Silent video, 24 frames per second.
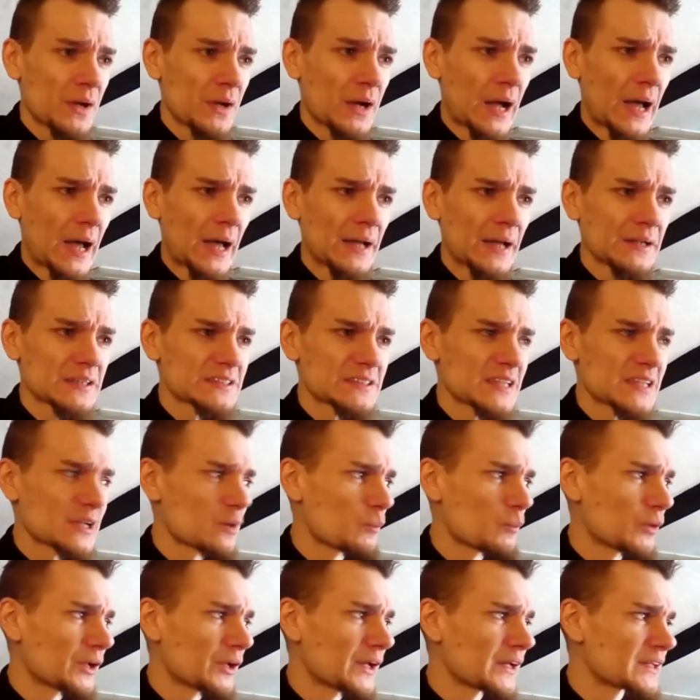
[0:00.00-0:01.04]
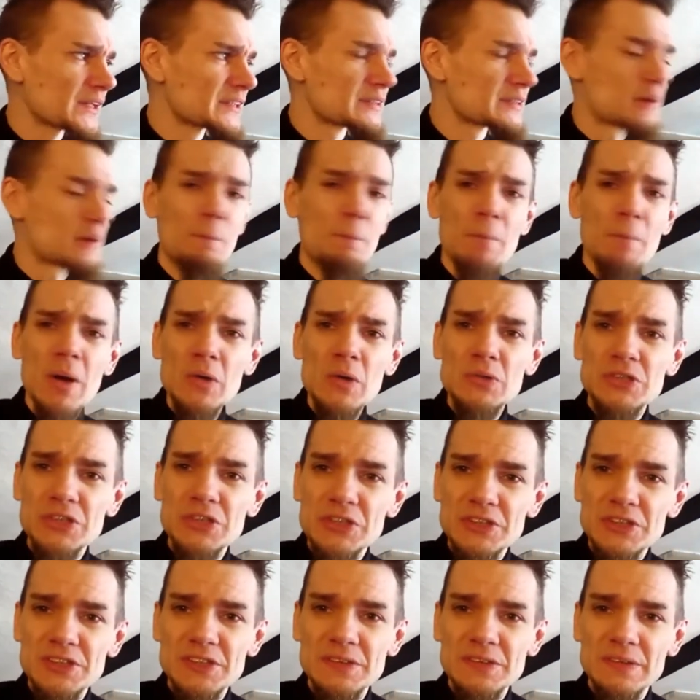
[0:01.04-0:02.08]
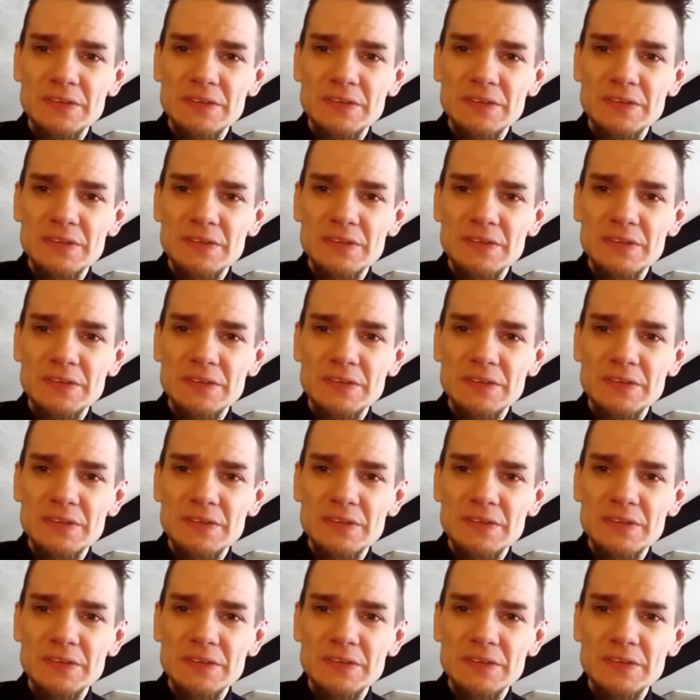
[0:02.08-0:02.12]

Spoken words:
And the second one is motors.